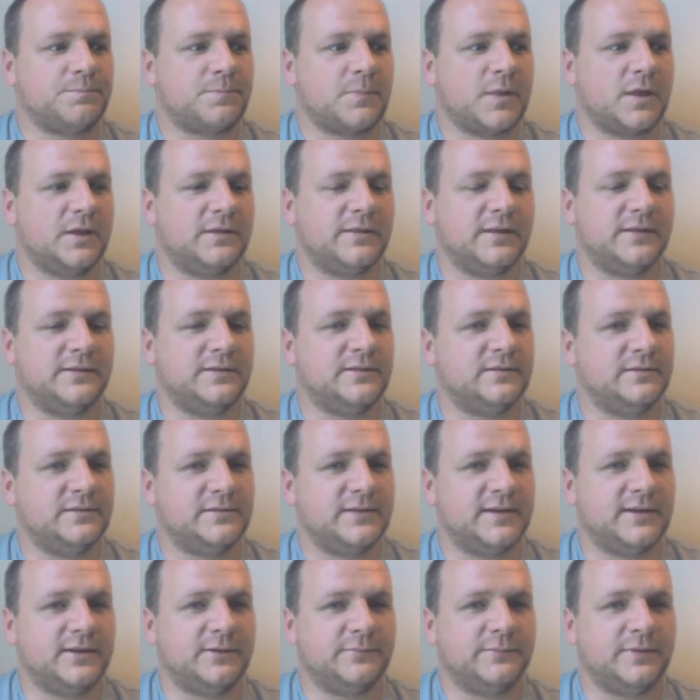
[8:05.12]
they didn't
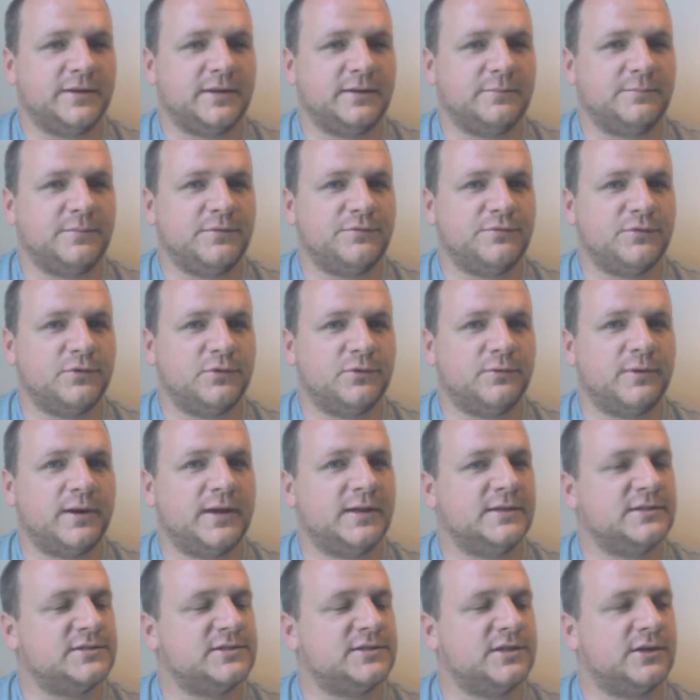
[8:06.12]
tell me
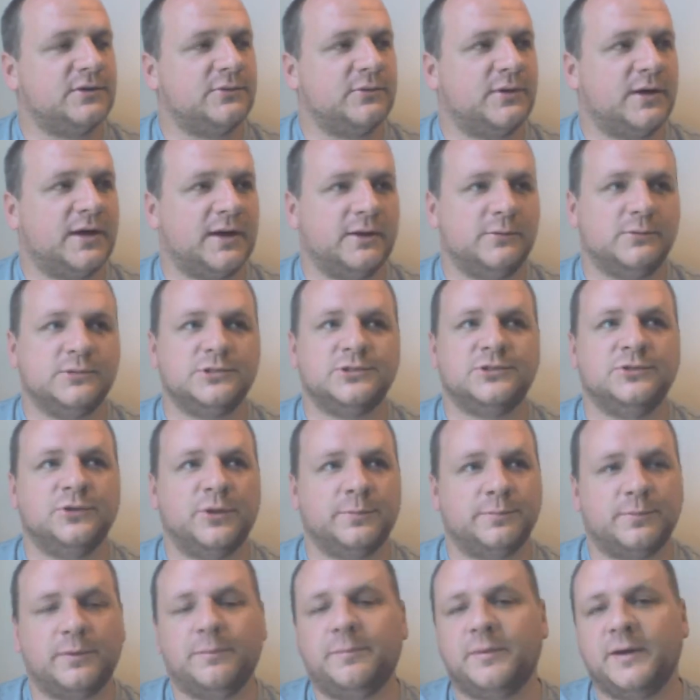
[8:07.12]
beforehand, so I was
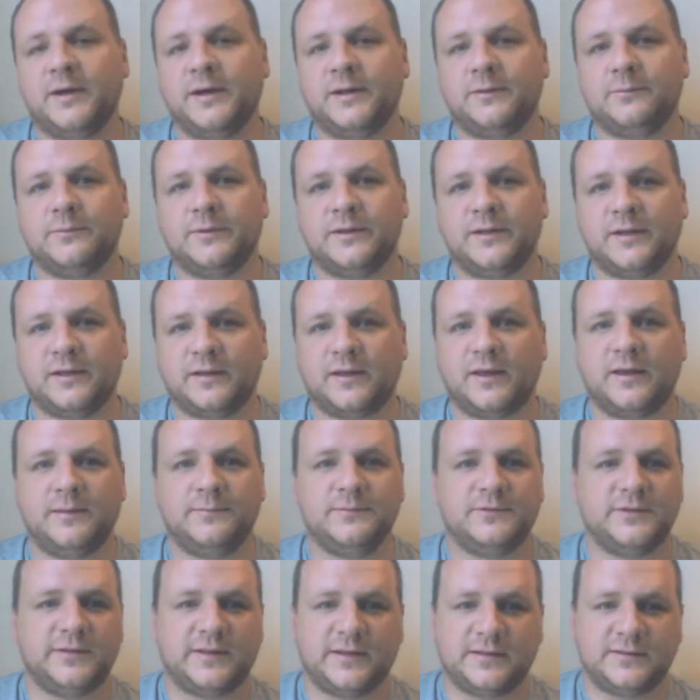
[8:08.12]
not prepared when it came
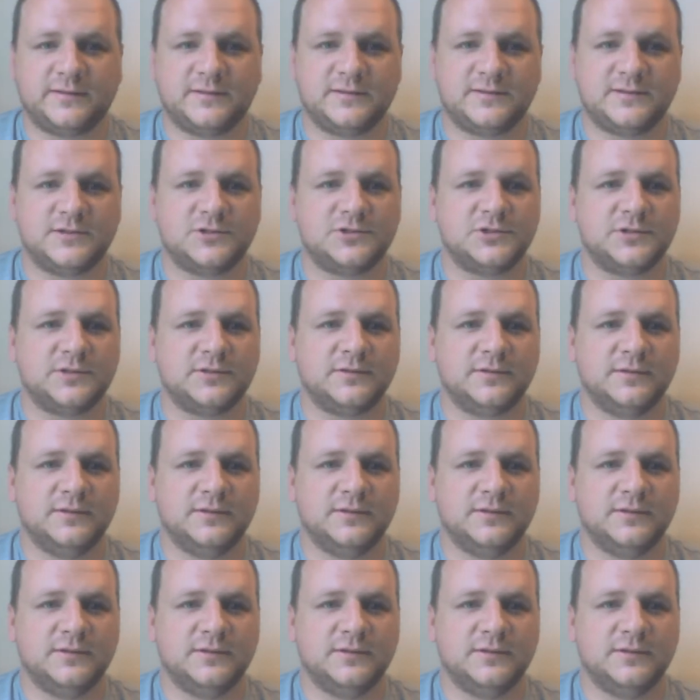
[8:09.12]
to that decision.